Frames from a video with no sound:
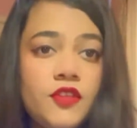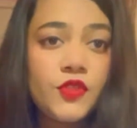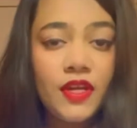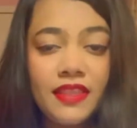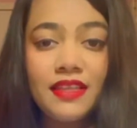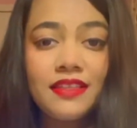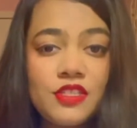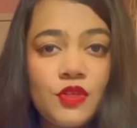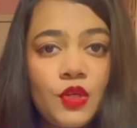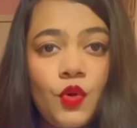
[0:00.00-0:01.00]
So I think
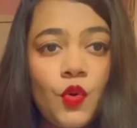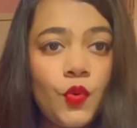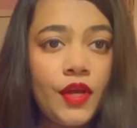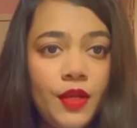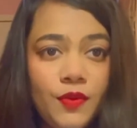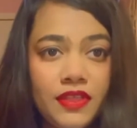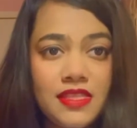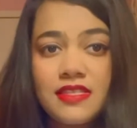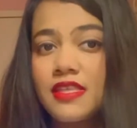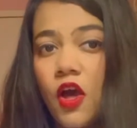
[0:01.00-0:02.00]
this will go well with
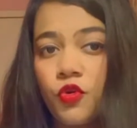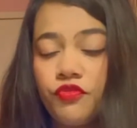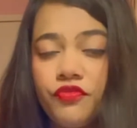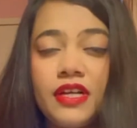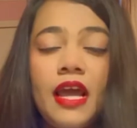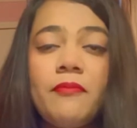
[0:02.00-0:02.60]
this outfit.